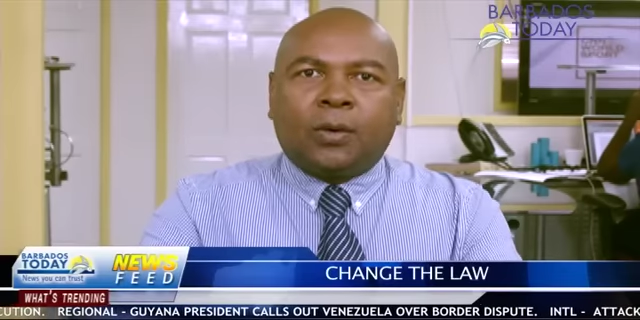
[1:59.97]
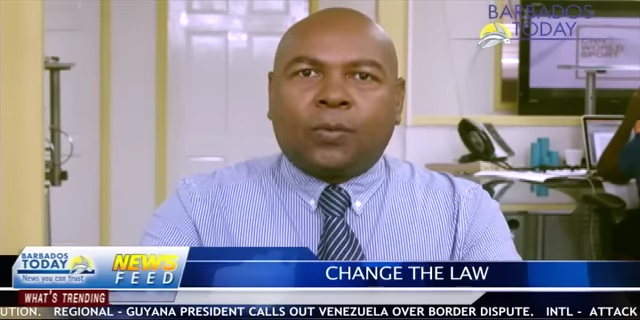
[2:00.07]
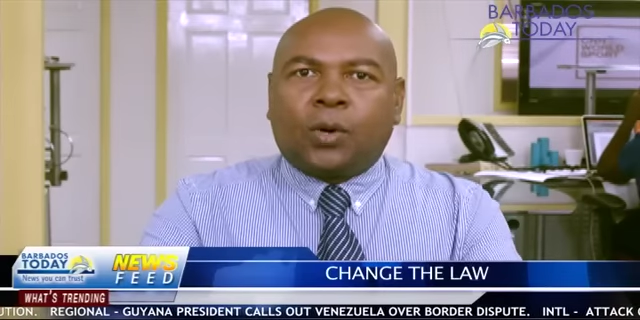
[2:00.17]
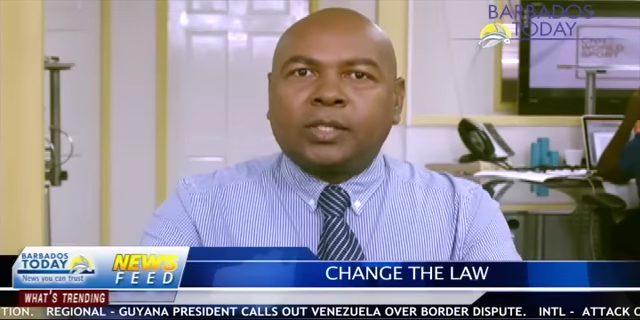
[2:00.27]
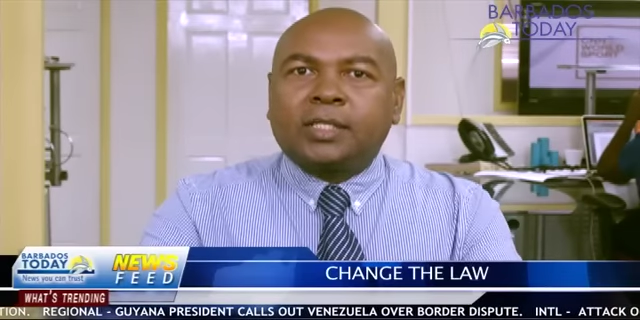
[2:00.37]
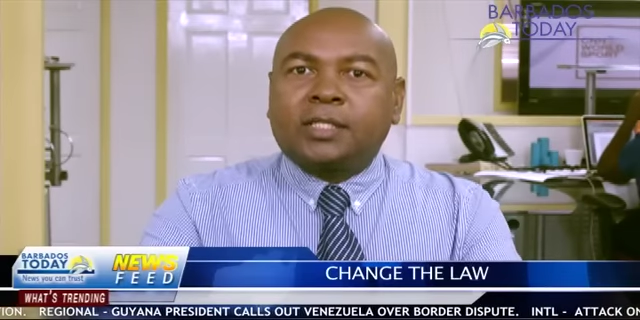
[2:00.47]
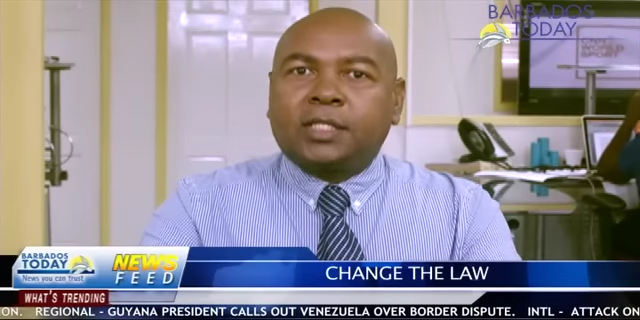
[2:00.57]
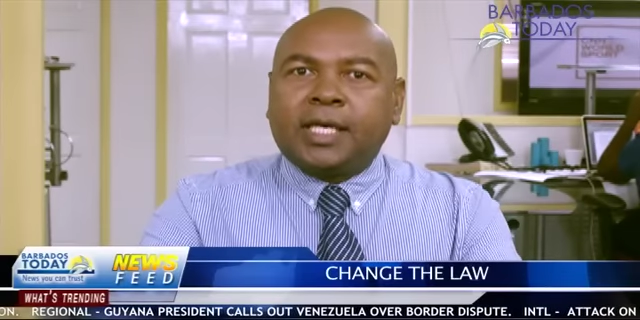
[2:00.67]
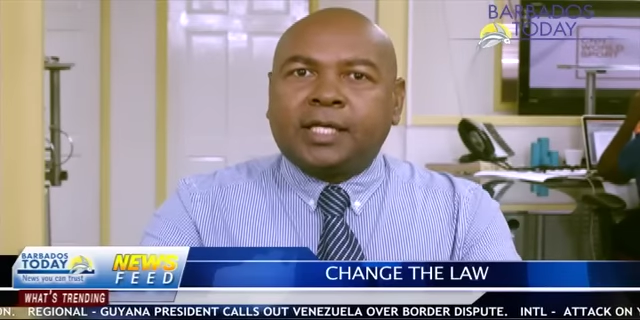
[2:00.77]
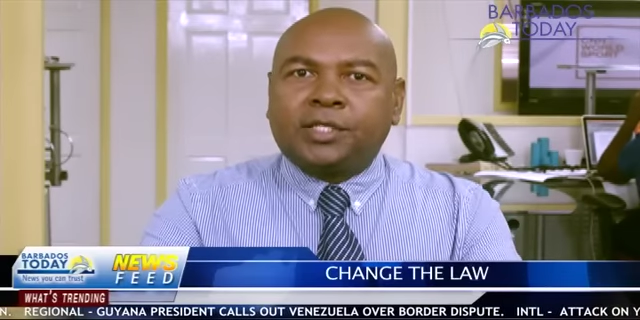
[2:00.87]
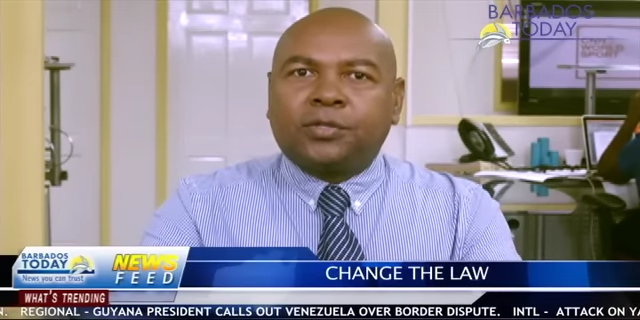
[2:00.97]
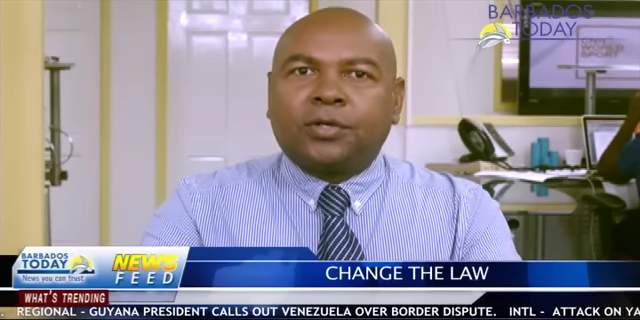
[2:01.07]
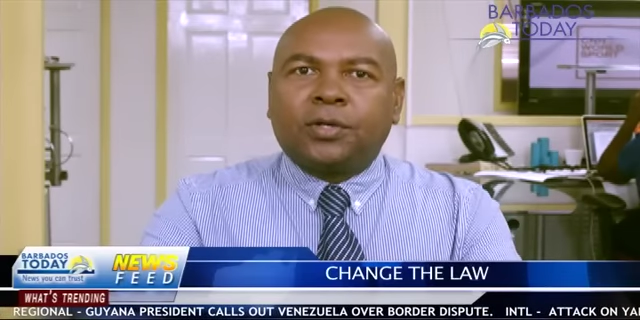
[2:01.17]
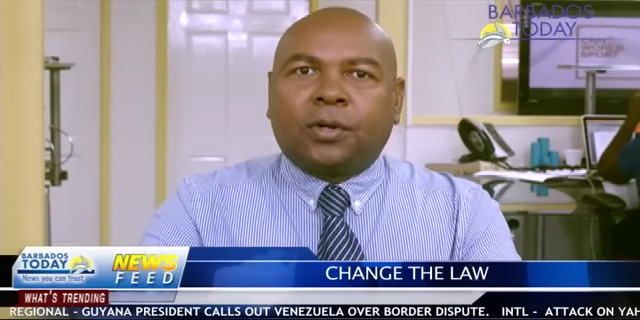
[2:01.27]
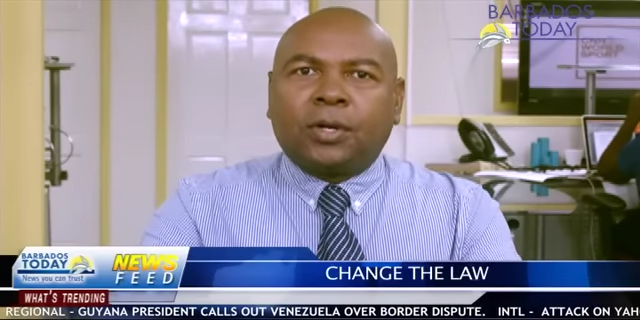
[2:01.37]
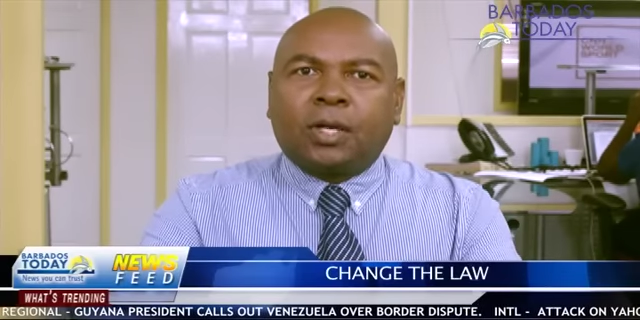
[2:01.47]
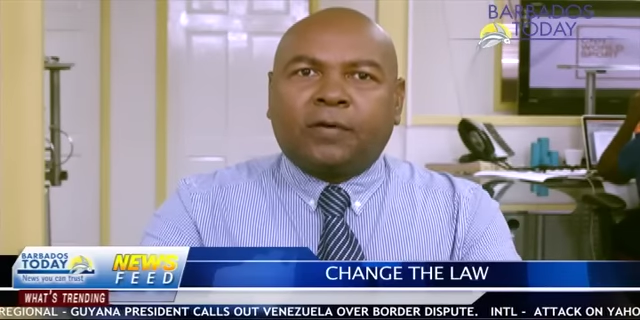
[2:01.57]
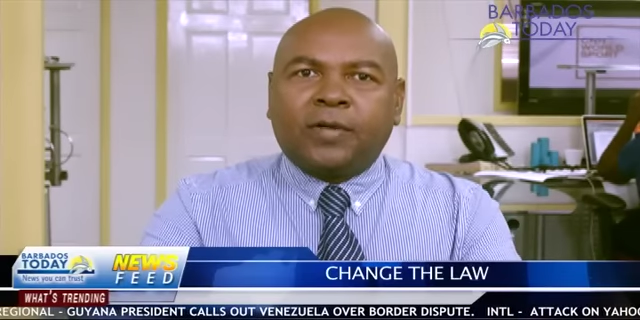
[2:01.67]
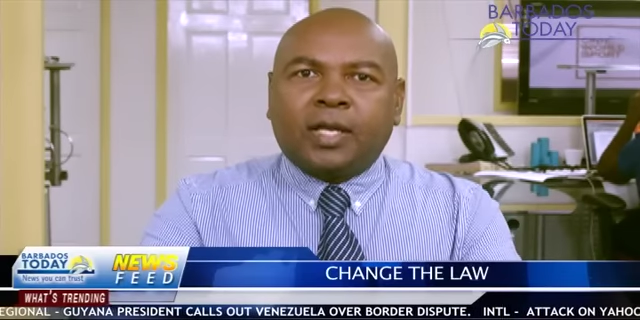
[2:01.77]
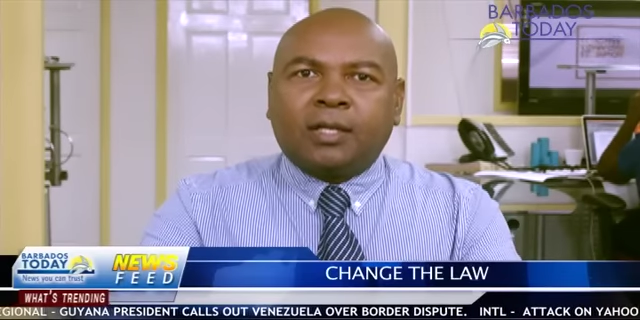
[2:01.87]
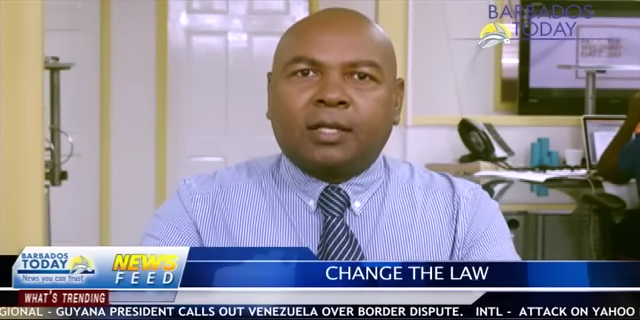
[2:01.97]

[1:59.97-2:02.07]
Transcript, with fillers: wants a change to the law governing